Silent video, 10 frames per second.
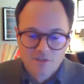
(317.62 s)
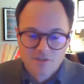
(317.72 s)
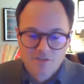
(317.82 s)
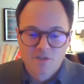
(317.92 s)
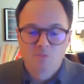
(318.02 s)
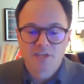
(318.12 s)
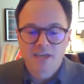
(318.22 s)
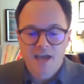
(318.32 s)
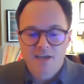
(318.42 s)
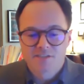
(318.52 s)
simply
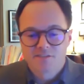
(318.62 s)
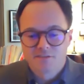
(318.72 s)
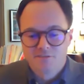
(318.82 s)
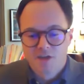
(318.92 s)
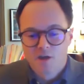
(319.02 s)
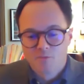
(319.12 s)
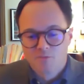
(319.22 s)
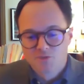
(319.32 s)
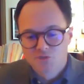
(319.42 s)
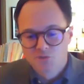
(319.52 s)
ask
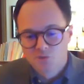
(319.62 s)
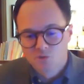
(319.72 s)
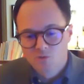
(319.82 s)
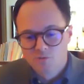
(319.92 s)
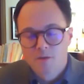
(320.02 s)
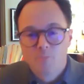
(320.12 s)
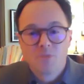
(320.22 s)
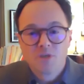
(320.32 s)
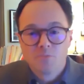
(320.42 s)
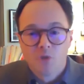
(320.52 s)
them to
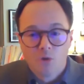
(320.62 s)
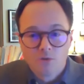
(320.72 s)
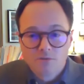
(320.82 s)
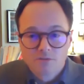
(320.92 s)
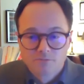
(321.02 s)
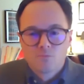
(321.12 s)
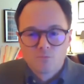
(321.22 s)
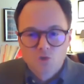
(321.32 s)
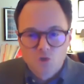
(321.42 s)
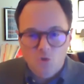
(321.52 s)
be bold,
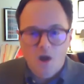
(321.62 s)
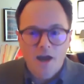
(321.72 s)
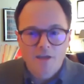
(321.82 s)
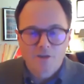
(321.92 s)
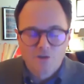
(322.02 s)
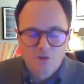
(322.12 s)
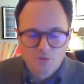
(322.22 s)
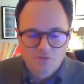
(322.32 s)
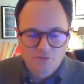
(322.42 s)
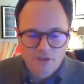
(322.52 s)
try new
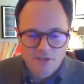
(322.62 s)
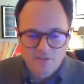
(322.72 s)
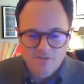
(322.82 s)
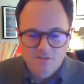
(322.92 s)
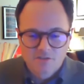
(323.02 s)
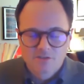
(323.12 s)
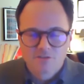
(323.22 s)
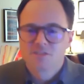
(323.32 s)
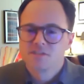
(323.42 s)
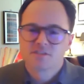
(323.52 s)
things.
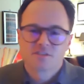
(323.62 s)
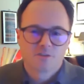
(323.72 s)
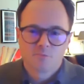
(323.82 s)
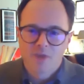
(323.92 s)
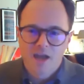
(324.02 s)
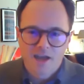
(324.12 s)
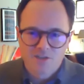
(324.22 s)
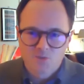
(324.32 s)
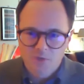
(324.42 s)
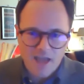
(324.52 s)
The system
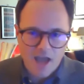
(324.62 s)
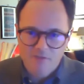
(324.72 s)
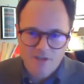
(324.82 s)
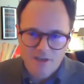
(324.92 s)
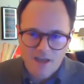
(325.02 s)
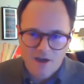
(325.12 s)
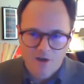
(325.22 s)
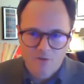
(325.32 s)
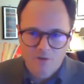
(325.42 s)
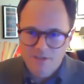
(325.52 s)
as we have it
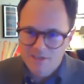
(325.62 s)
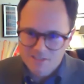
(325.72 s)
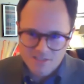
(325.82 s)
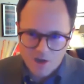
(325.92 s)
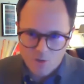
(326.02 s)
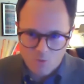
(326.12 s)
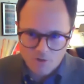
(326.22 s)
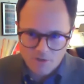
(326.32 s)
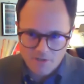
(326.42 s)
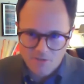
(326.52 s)
now is not
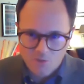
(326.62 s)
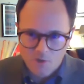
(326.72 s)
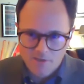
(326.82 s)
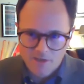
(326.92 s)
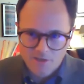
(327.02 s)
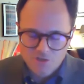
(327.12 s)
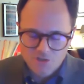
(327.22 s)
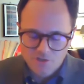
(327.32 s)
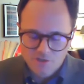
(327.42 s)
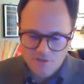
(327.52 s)
working the way that it
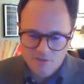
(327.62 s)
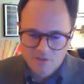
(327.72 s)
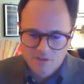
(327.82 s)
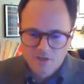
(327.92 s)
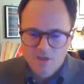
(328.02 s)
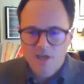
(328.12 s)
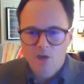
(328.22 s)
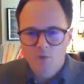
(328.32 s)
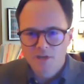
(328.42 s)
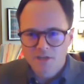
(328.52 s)
should. And
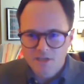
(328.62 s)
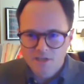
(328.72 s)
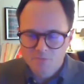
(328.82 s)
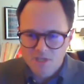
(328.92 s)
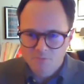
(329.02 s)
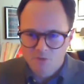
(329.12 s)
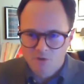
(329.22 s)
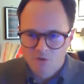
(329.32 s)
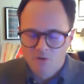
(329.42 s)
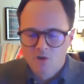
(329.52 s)
we need
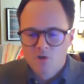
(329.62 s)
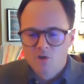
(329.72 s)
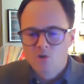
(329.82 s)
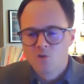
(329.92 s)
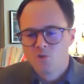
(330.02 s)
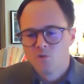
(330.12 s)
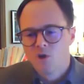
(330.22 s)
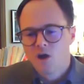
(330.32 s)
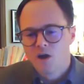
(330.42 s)
people who